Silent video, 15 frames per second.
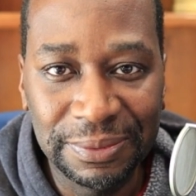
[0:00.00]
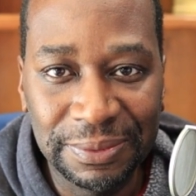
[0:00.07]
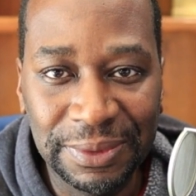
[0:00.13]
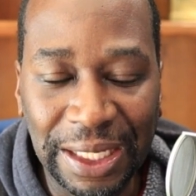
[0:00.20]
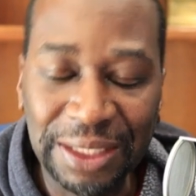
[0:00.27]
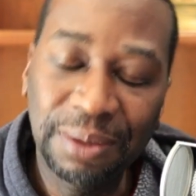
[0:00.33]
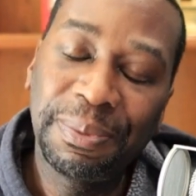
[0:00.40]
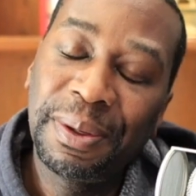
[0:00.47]

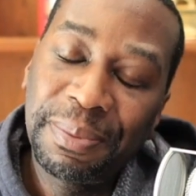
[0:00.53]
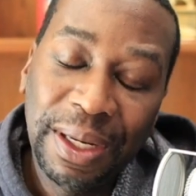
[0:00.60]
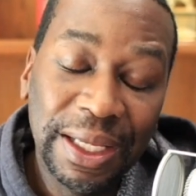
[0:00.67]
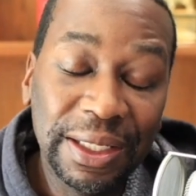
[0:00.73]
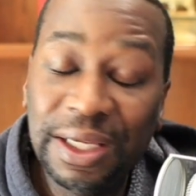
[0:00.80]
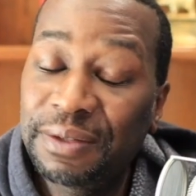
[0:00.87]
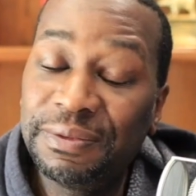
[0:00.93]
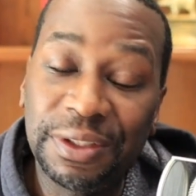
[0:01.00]
Not the people that
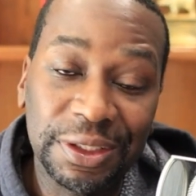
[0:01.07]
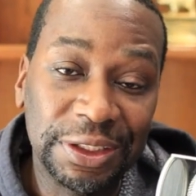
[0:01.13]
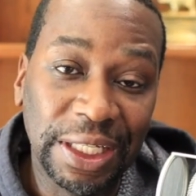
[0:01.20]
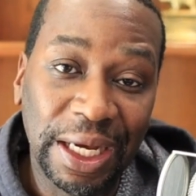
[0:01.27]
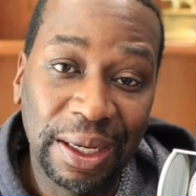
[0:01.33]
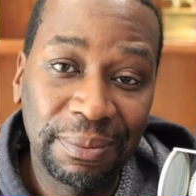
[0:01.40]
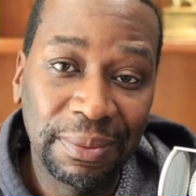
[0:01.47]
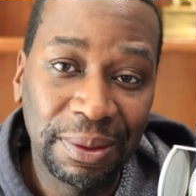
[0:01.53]
love their
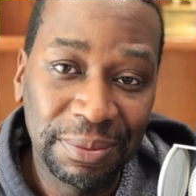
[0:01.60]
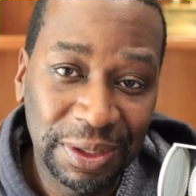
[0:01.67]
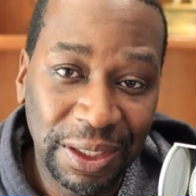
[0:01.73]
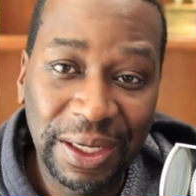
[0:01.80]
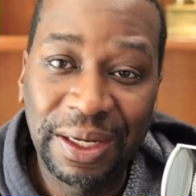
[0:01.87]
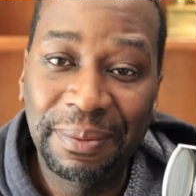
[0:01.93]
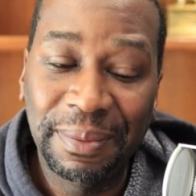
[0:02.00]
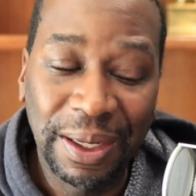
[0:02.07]
job. I'm
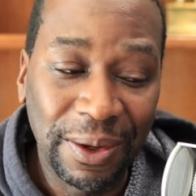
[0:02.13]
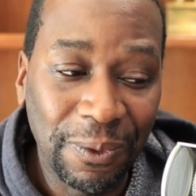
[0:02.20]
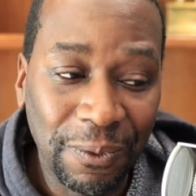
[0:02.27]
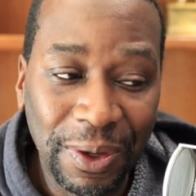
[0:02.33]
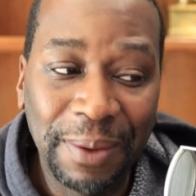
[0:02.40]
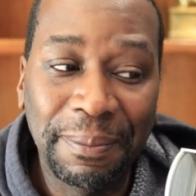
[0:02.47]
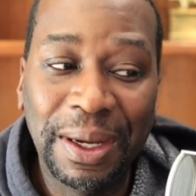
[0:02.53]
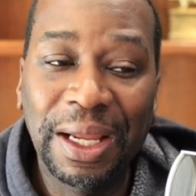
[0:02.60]
talking about
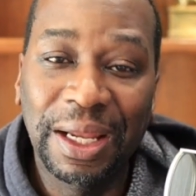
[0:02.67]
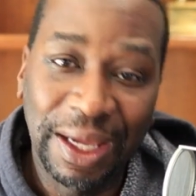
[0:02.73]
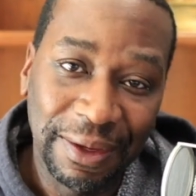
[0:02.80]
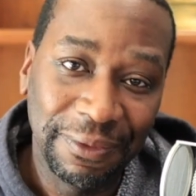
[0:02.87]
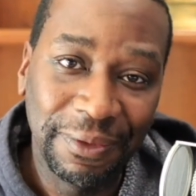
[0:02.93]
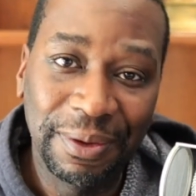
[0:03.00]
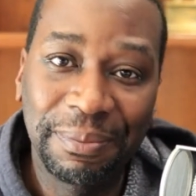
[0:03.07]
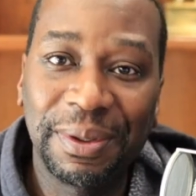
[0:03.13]
what my life
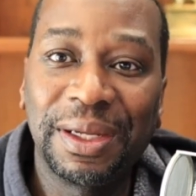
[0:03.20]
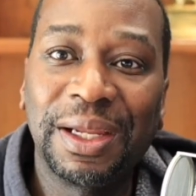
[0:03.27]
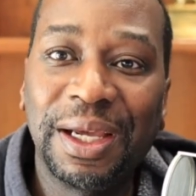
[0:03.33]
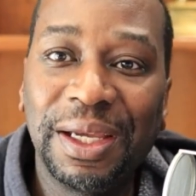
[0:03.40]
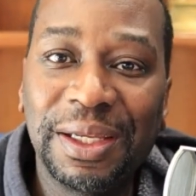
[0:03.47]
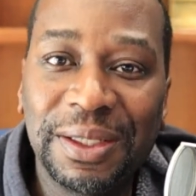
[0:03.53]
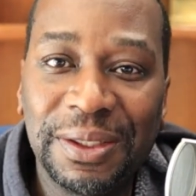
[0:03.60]
would have been like.